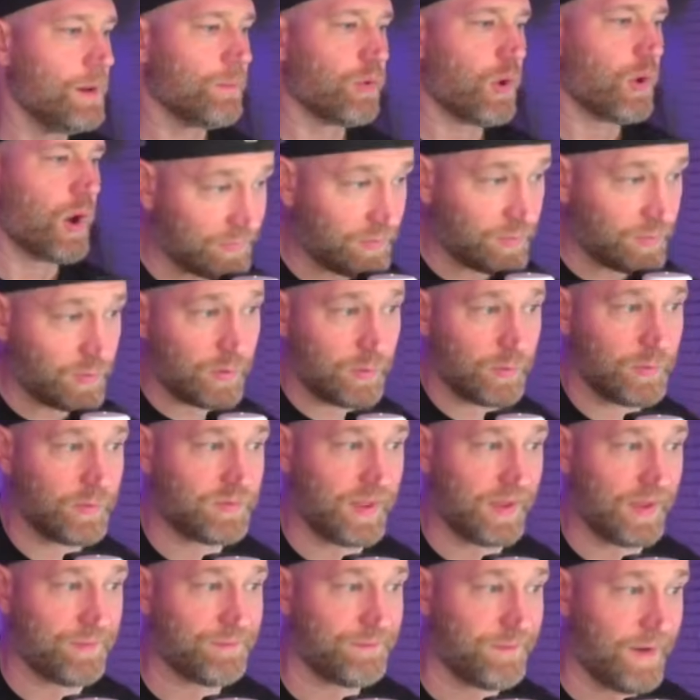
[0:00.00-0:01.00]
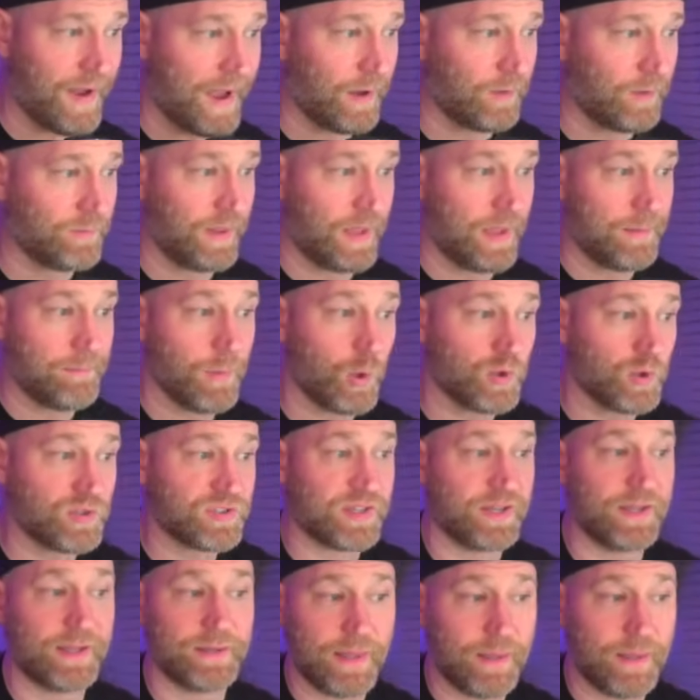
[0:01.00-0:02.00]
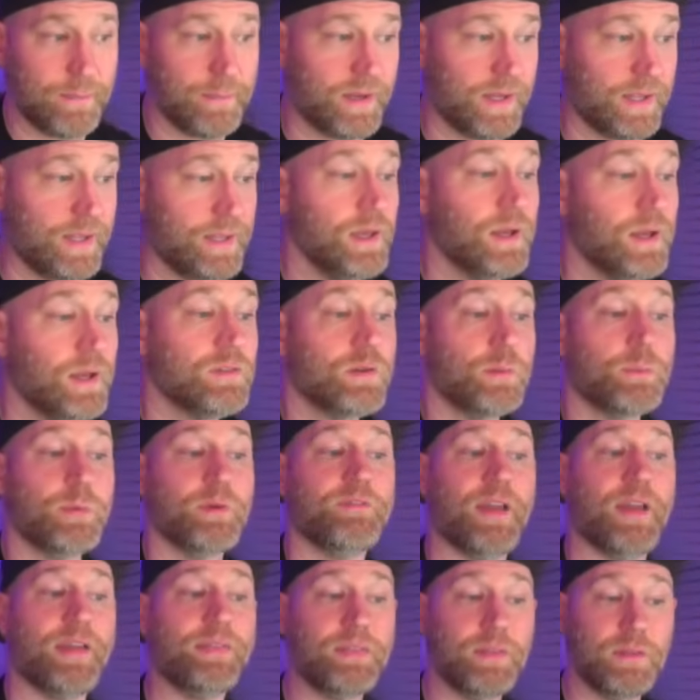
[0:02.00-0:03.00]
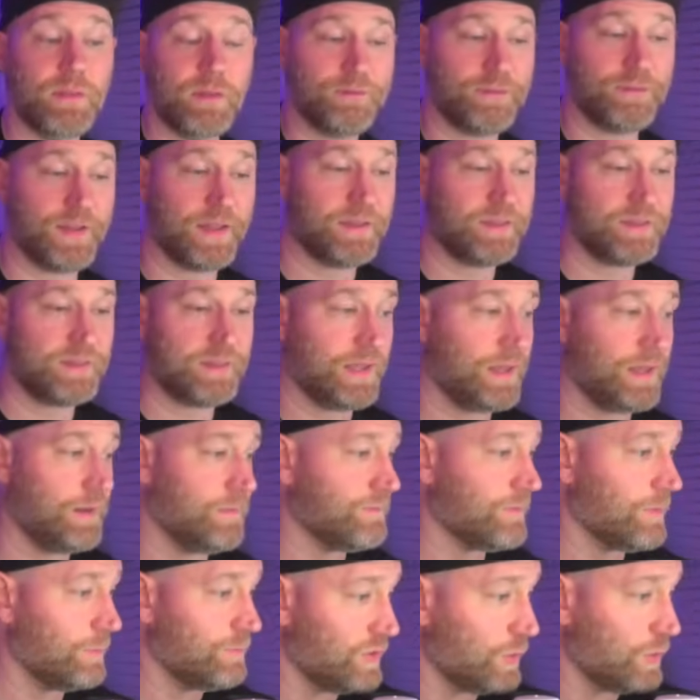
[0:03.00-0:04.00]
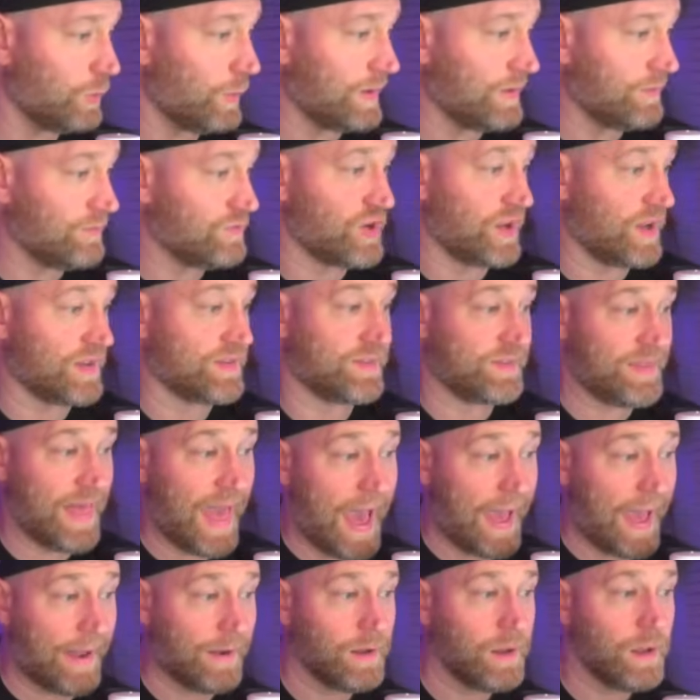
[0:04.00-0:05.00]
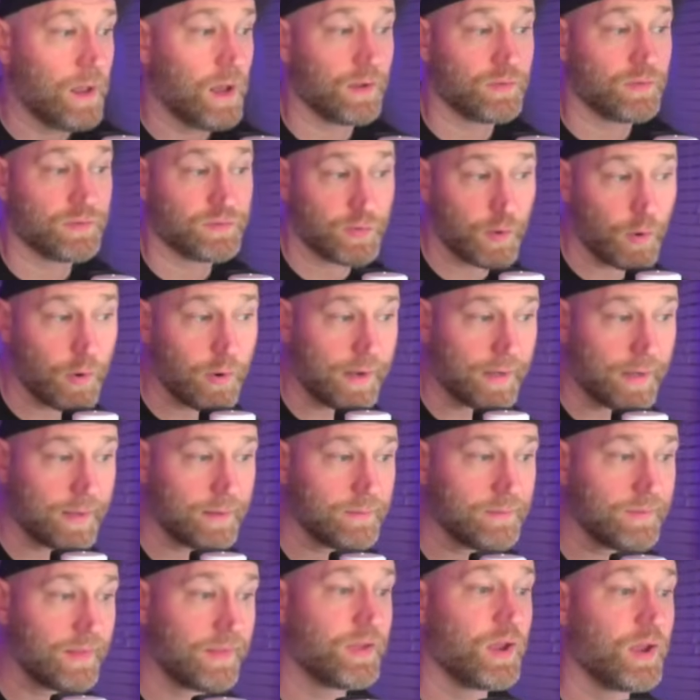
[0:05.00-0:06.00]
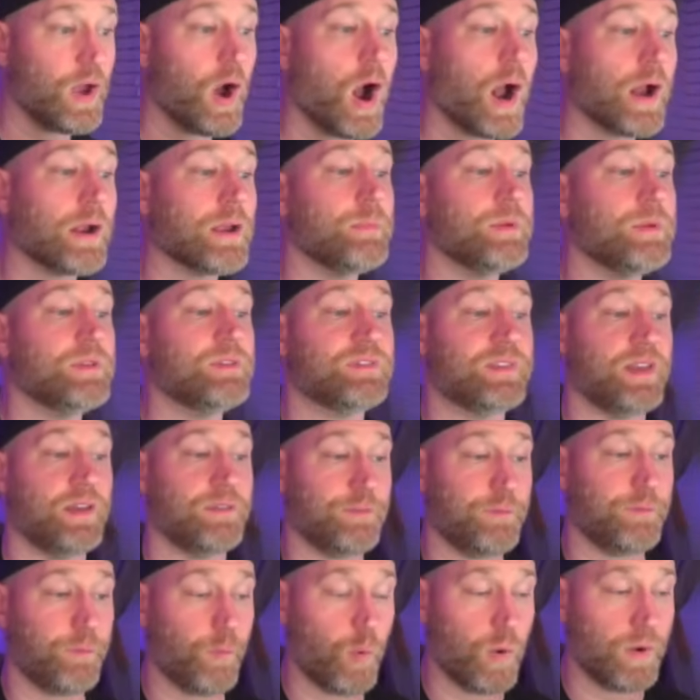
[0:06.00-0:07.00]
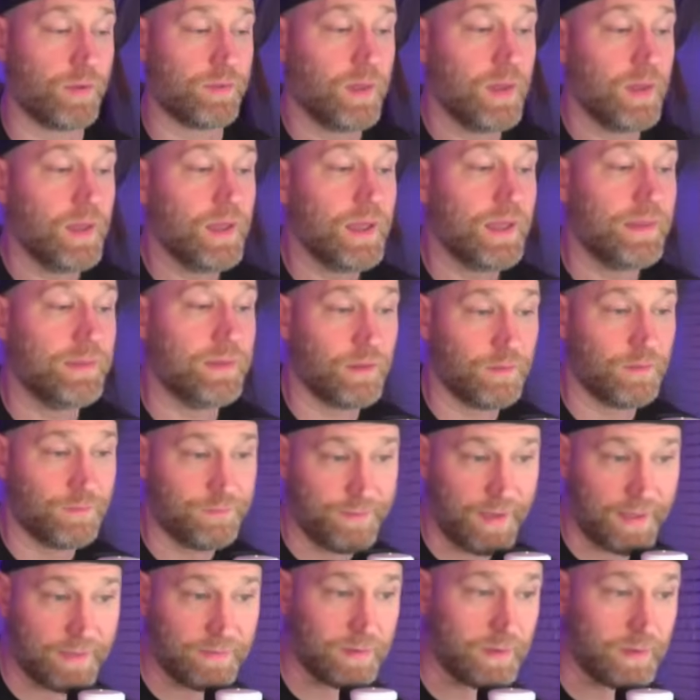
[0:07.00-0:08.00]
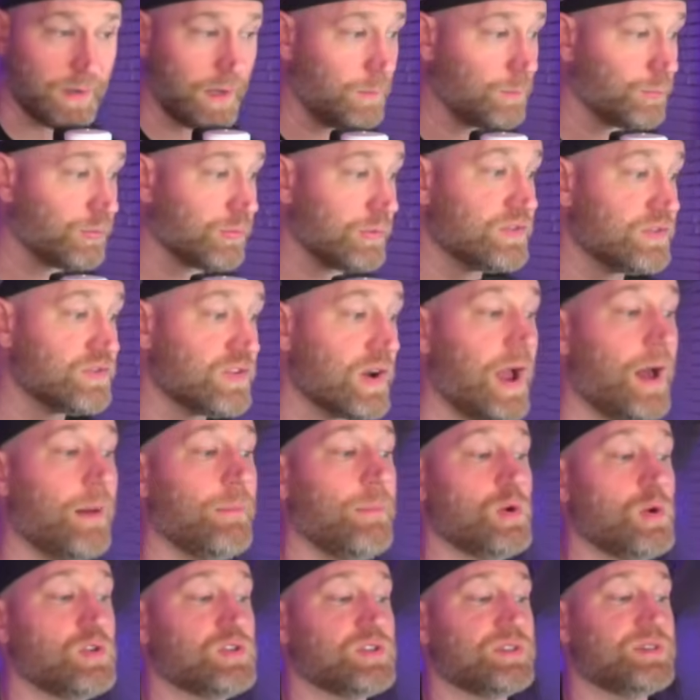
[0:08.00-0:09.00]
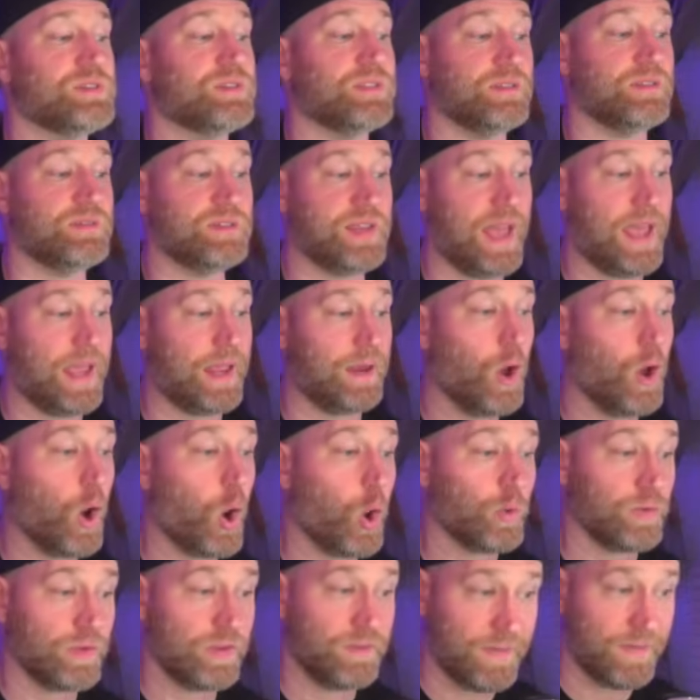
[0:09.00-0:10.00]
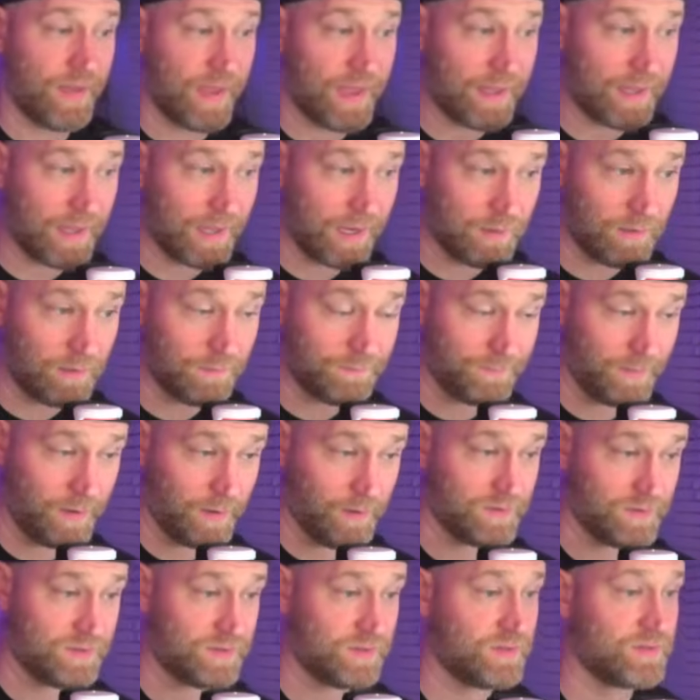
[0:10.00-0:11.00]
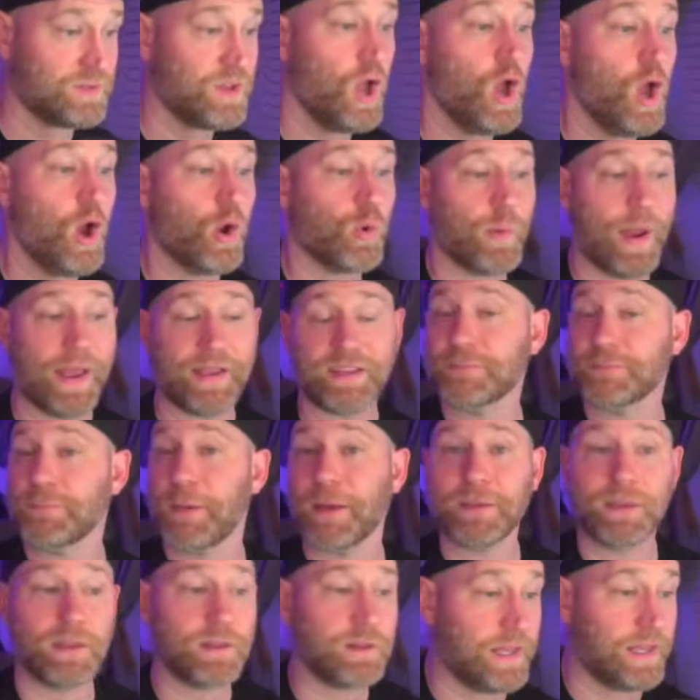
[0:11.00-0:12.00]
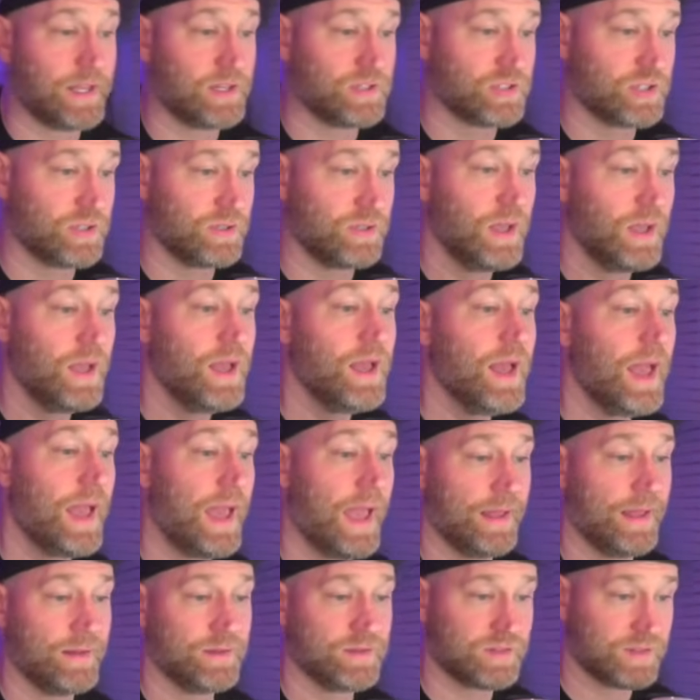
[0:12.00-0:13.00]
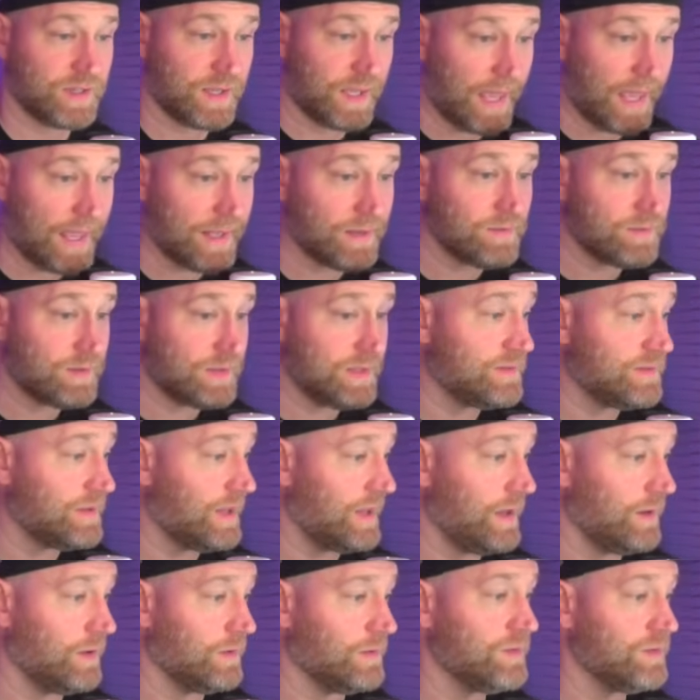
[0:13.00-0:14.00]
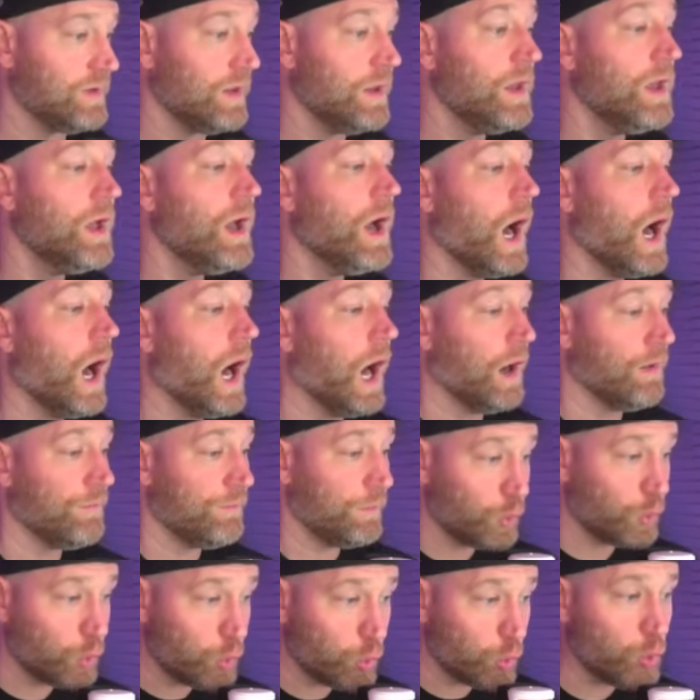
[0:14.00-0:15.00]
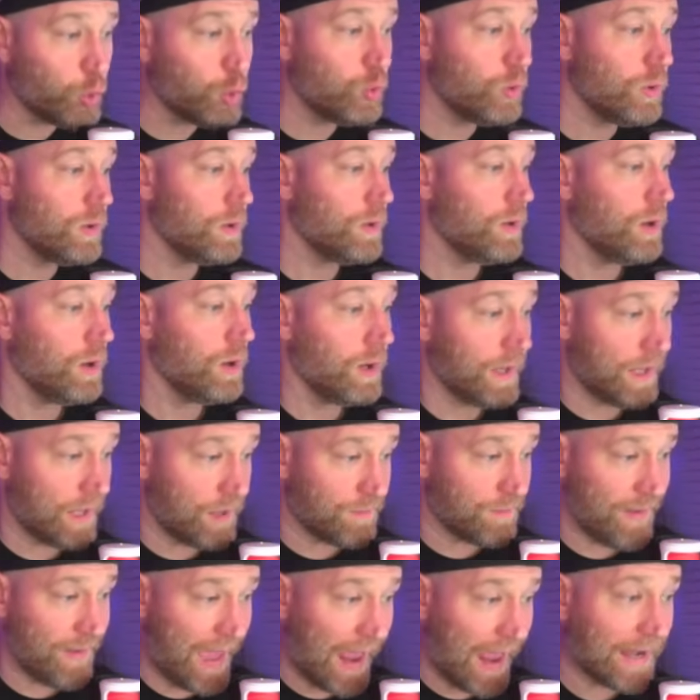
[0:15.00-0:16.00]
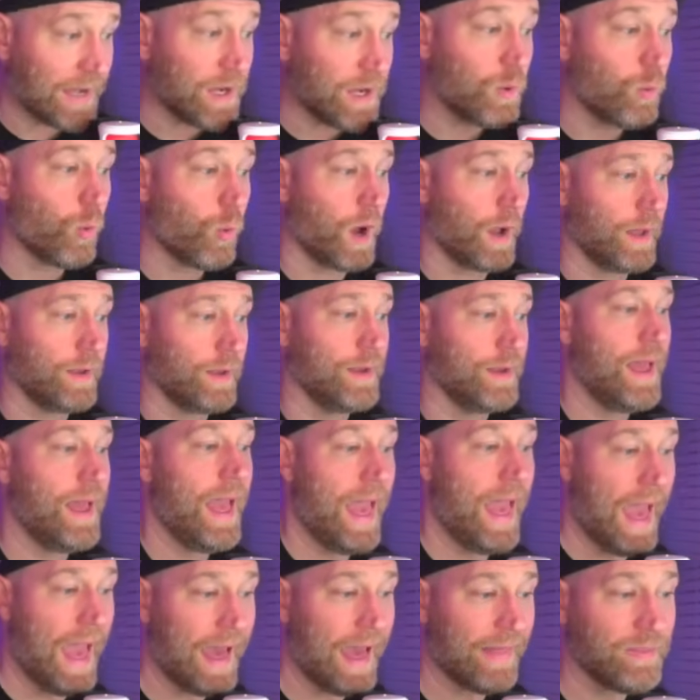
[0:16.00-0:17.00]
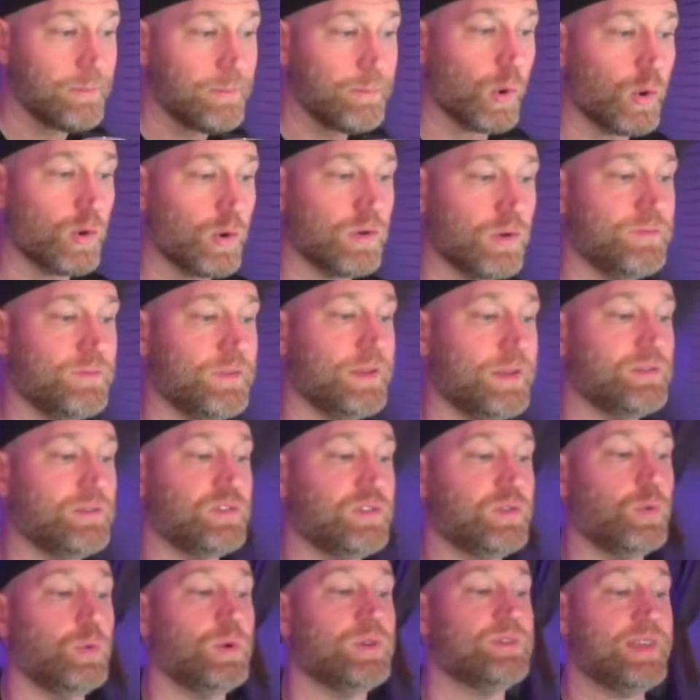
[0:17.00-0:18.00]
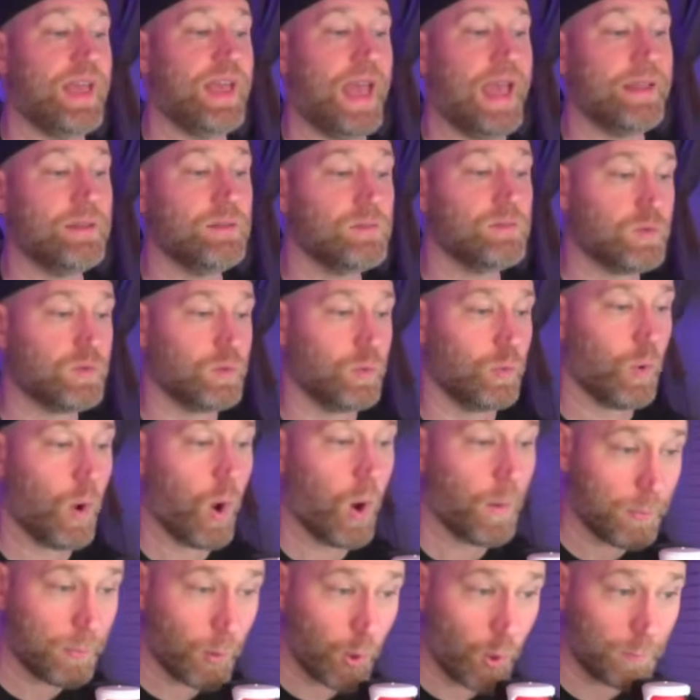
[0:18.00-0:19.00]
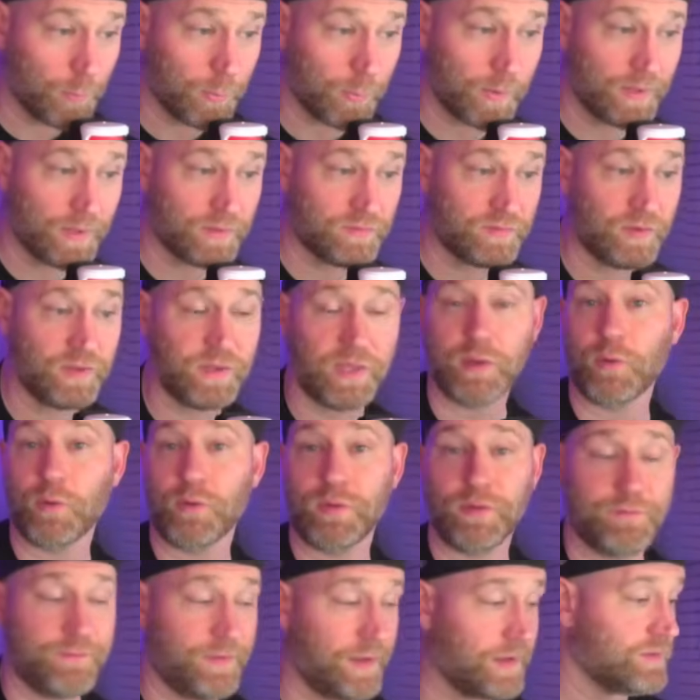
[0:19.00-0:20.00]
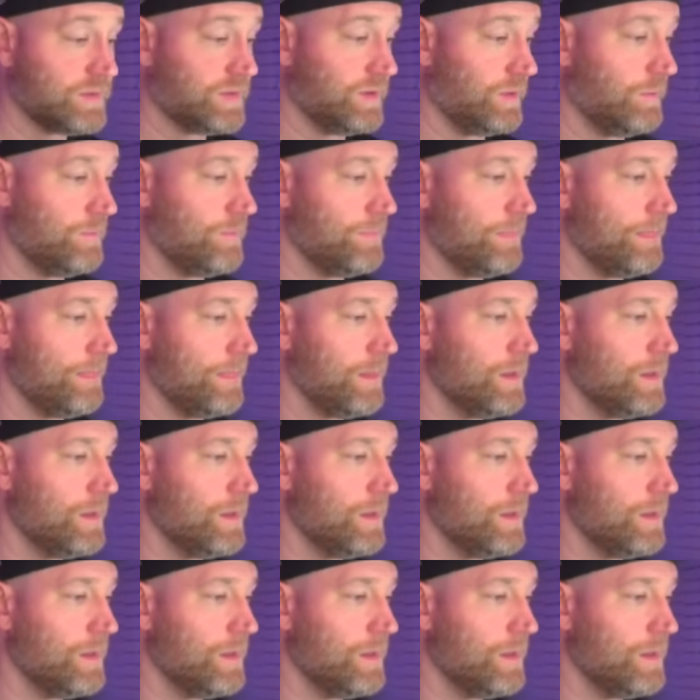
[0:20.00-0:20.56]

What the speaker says: Prosecutors have filed a motion in limine to prevent the defense team from doing just that, asserting that the arguments set forth in the defendant in pretrial motions contain only vague interferences, rank speculation, and scant details of who, if anyone, had the motive to intent to appropriate to kill the victim.